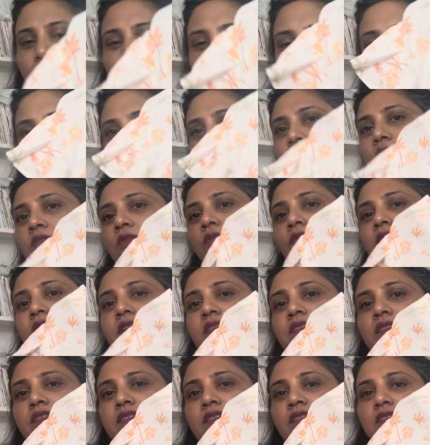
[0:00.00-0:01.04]
You
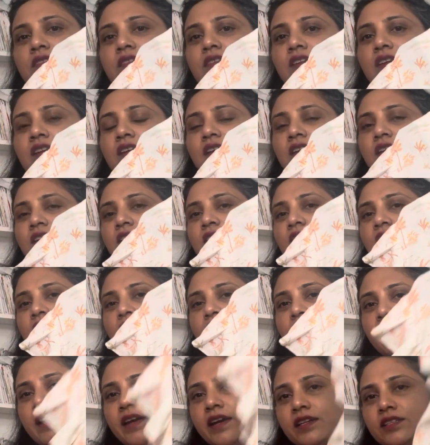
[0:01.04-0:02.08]
can just
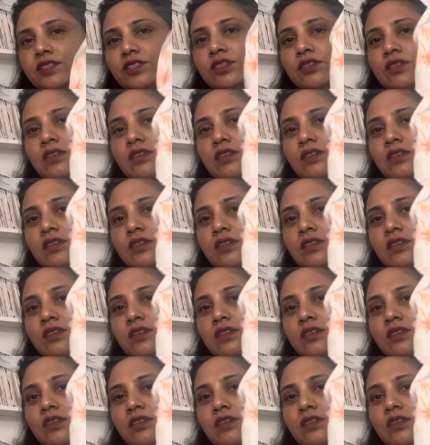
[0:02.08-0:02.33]
attach